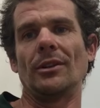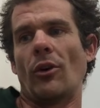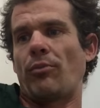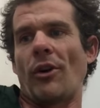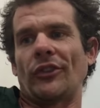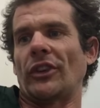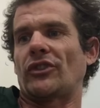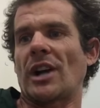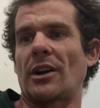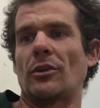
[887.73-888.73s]
Or processed
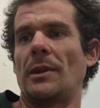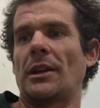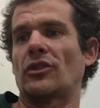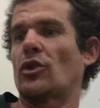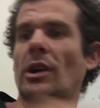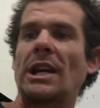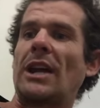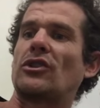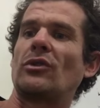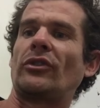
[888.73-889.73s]
junk could be sugar
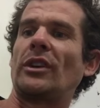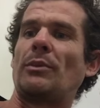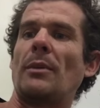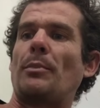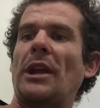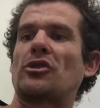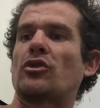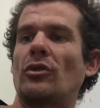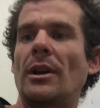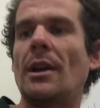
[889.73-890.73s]
cane juice. You put a
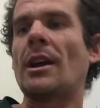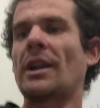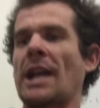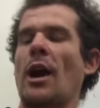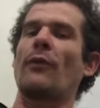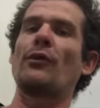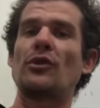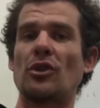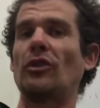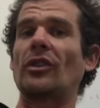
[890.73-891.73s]
beetroot and a carrot fruit juice.